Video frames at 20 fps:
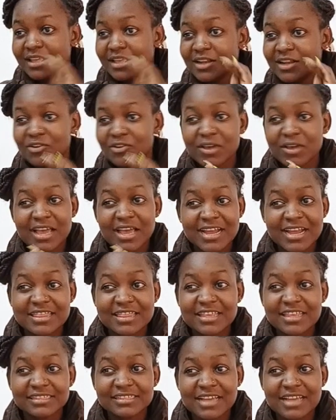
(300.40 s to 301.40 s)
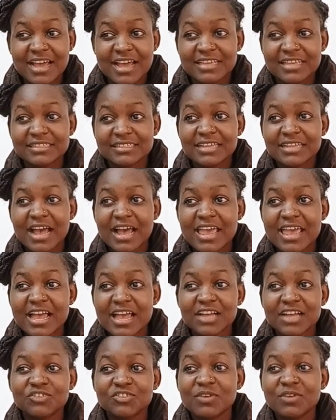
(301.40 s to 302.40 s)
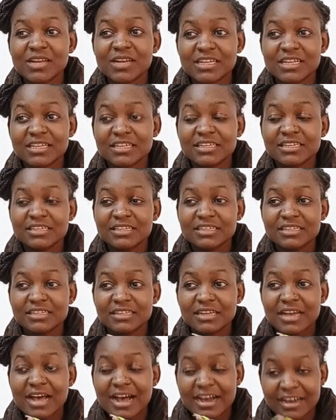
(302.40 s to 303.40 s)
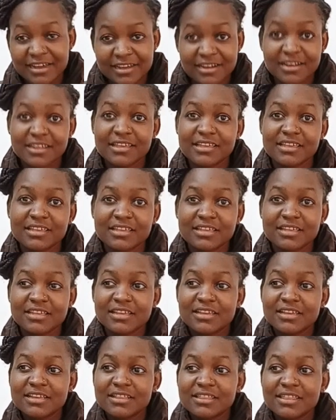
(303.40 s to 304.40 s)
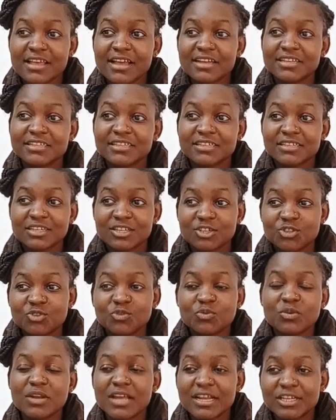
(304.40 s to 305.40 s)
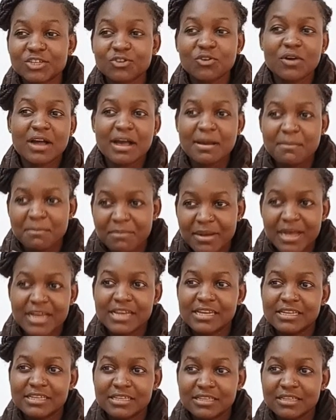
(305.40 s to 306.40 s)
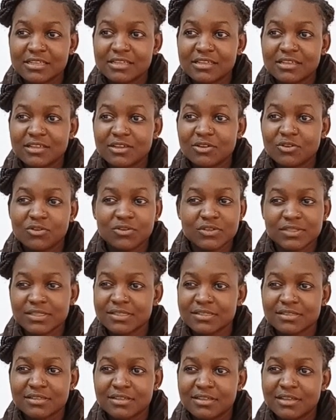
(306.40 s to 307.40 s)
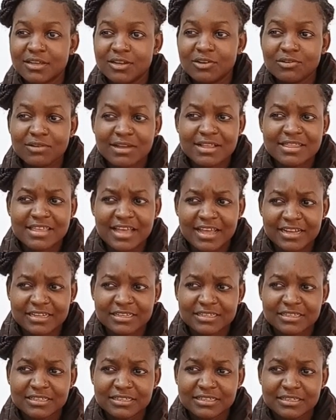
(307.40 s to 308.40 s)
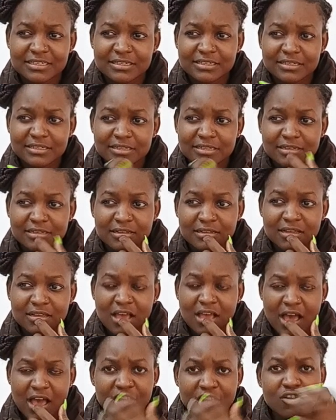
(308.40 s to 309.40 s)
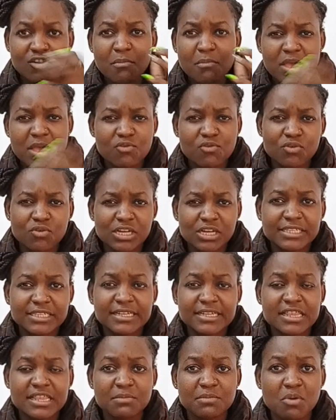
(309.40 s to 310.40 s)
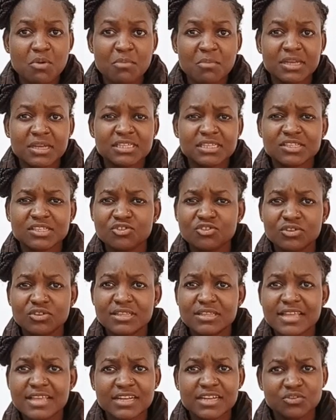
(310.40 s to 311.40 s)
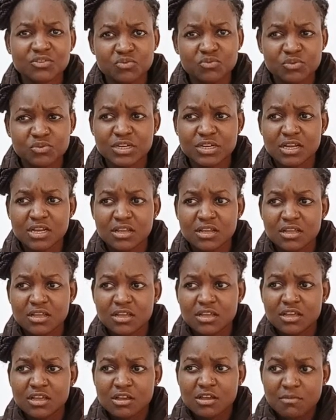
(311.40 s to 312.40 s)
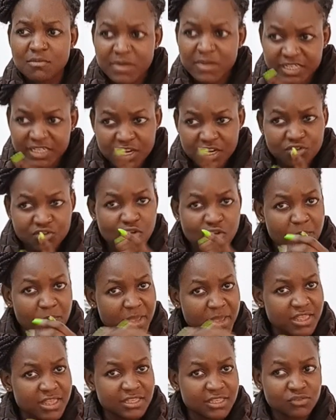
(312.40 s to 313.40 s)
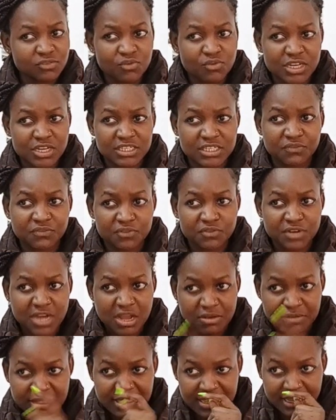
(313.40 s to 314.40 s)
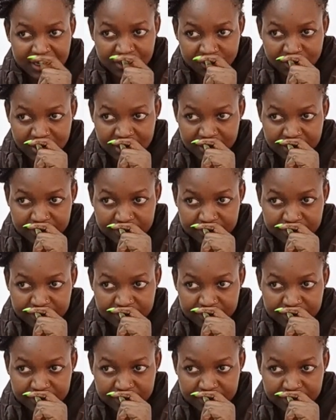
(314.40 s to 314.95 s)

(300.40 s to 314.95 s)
looking at these guys, I actually agree that tunatoka mbali. Because look at that. I know my quality at the moment is not that good, but can you compare this quality for now and that one?